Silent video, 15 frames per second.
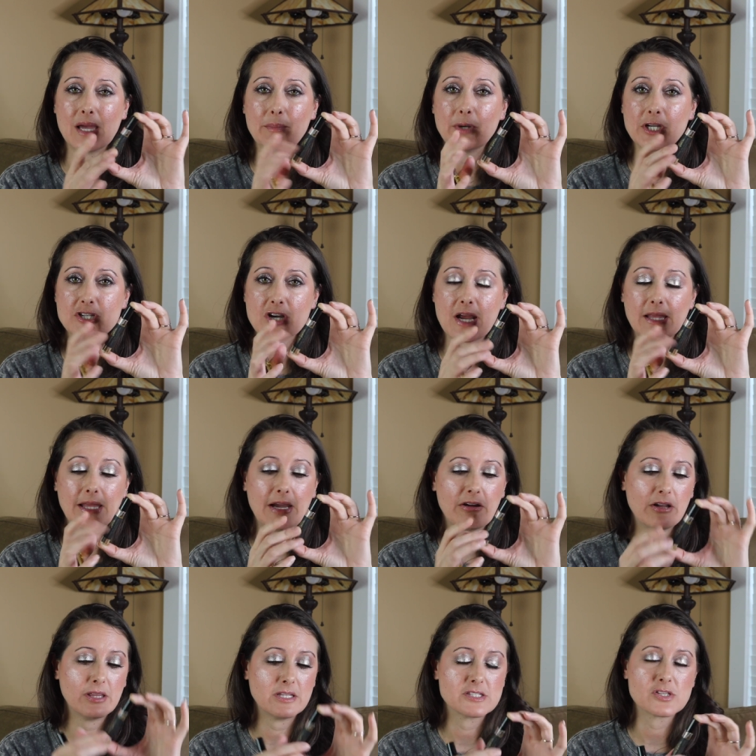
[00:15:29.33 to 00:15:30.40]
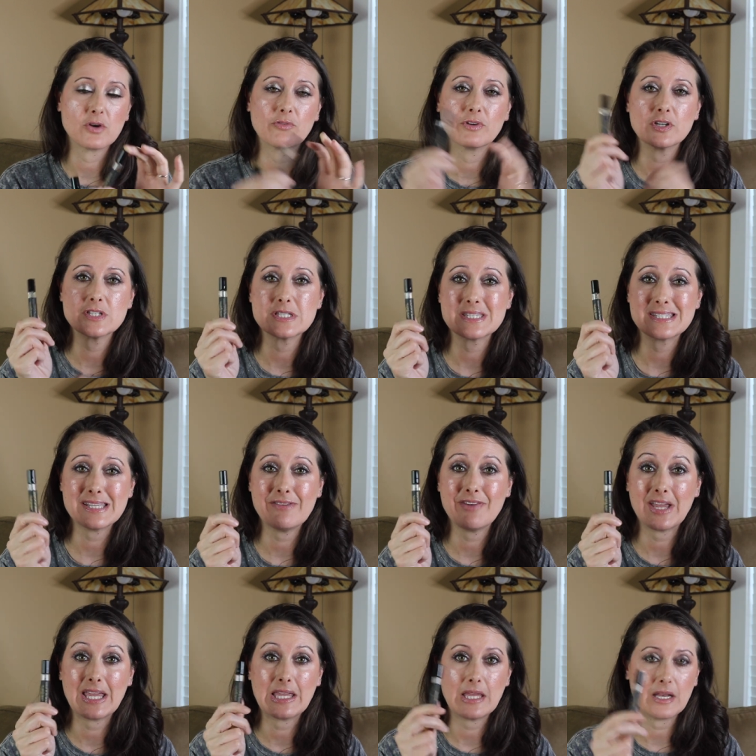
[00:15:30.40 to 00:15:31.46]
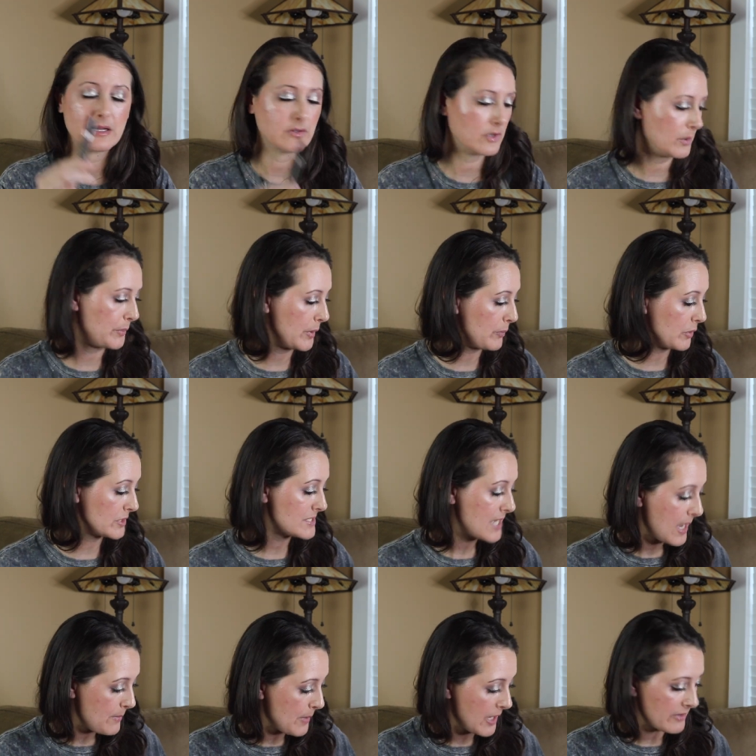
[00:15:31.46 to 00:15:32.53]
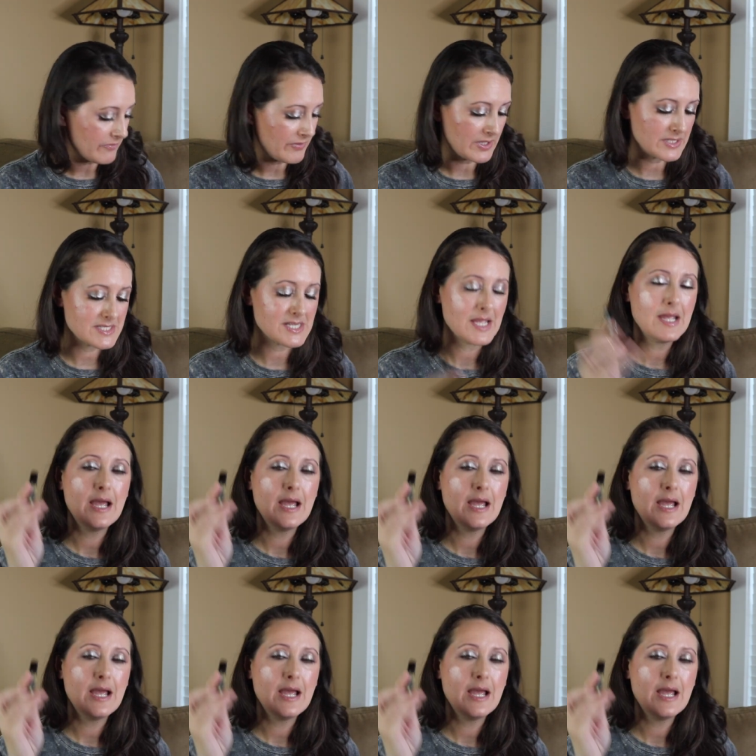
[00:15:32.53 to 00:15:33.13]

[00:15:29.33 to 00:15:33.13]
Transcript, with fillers: I'm gonna try layering this over to see if I can get a little bit more time out of it.